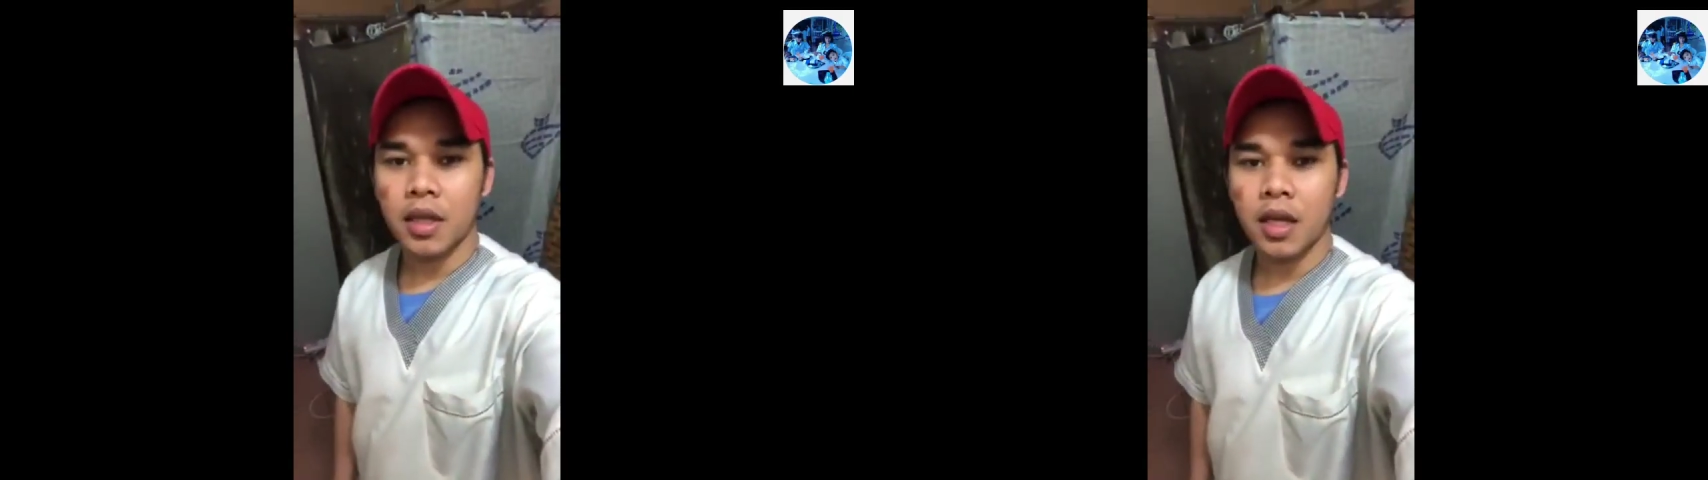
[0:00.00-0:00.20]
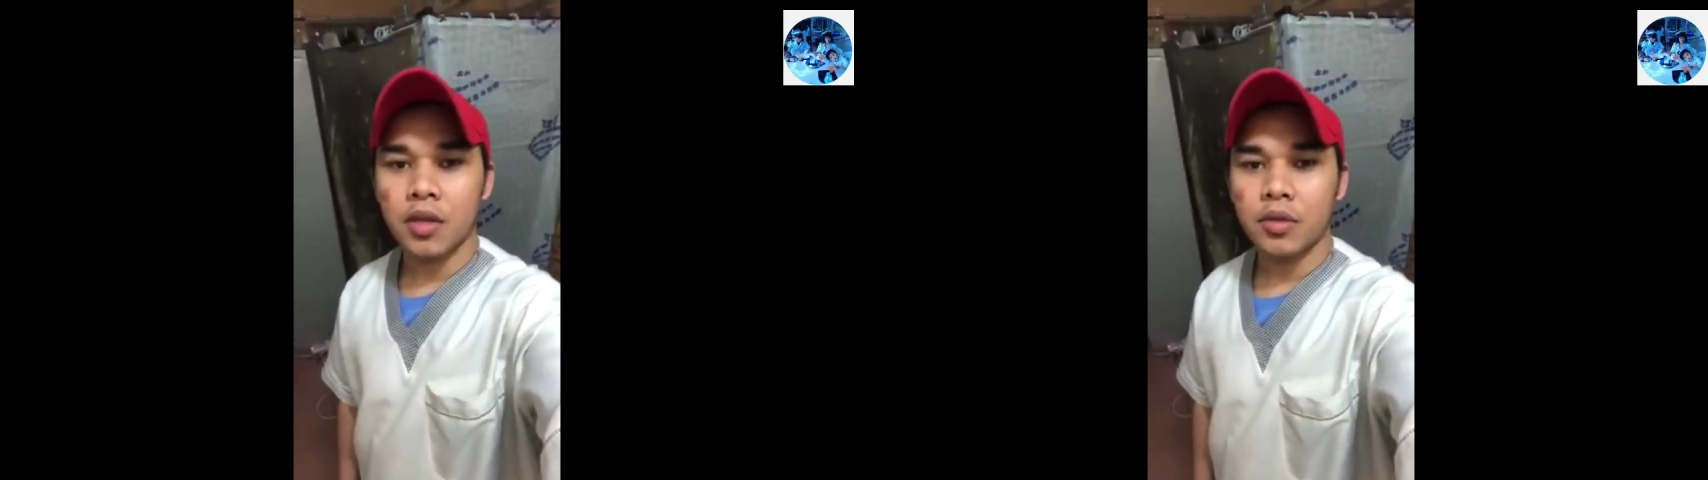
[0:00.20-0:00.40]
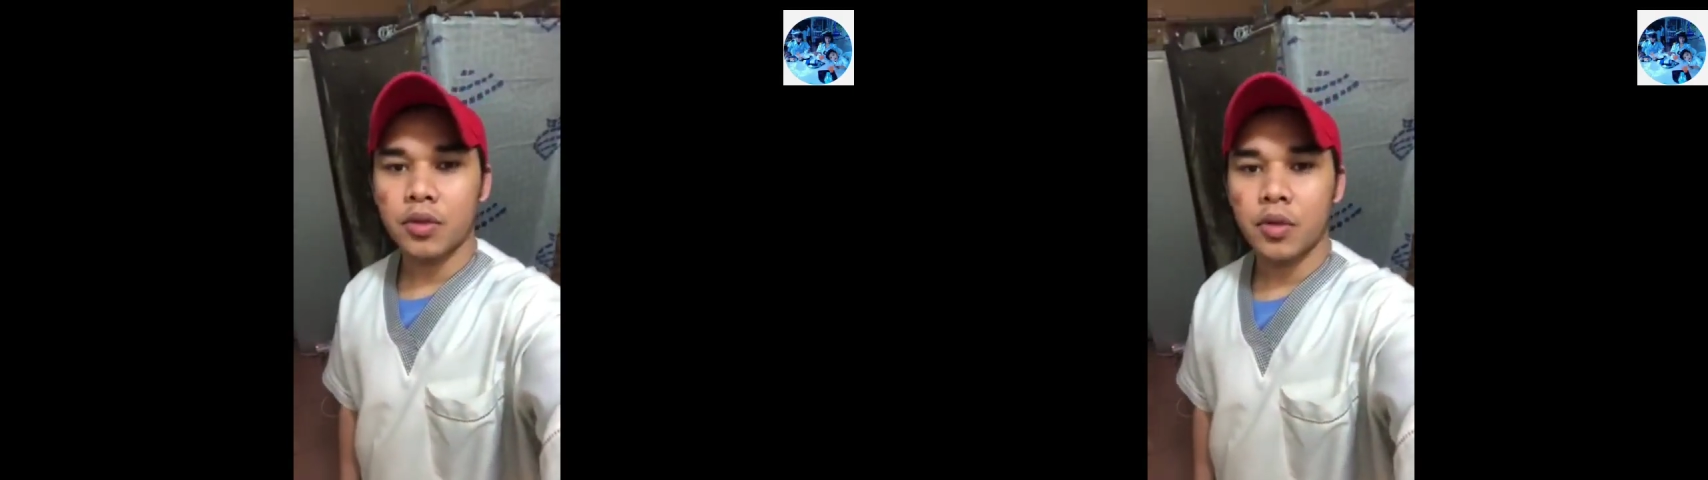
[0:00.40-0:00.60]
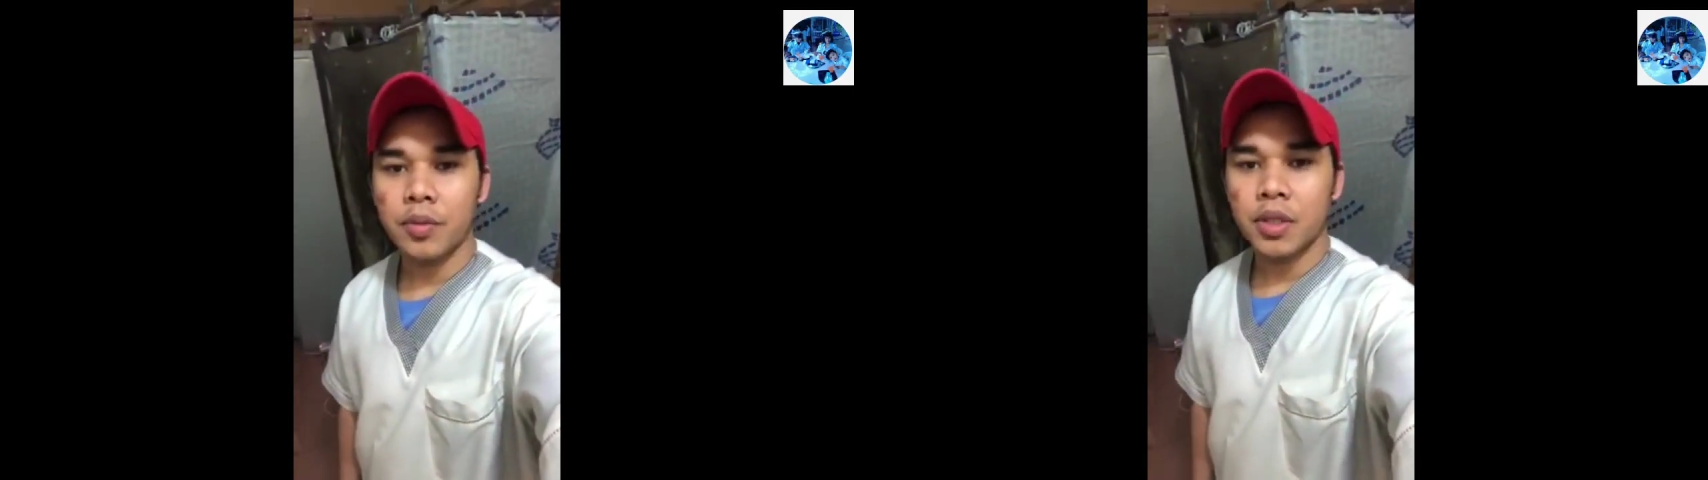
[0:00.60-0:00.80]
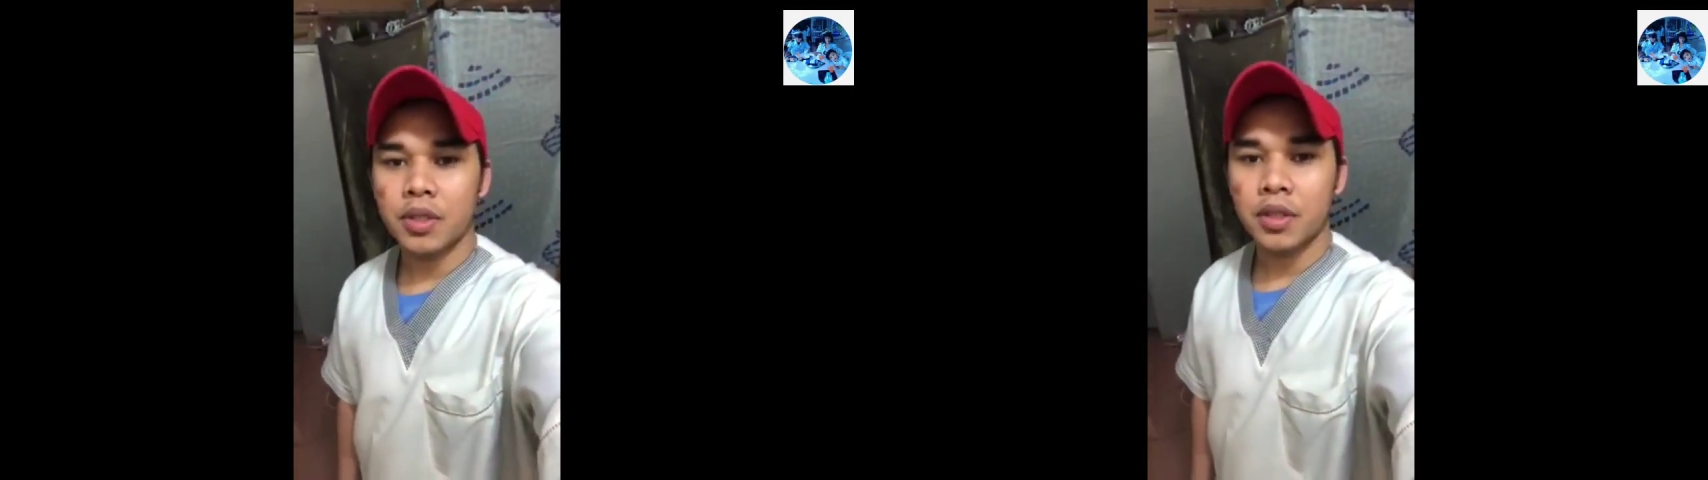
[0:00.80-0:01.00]
hello to
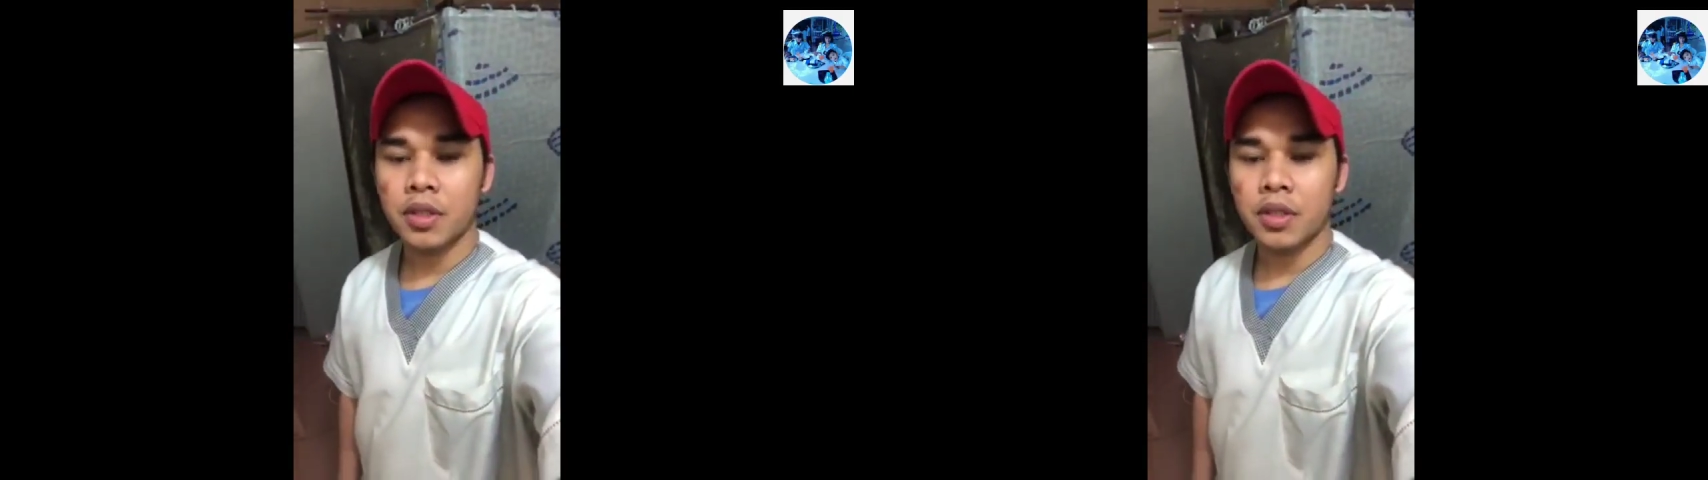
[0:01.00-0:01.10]
Mr.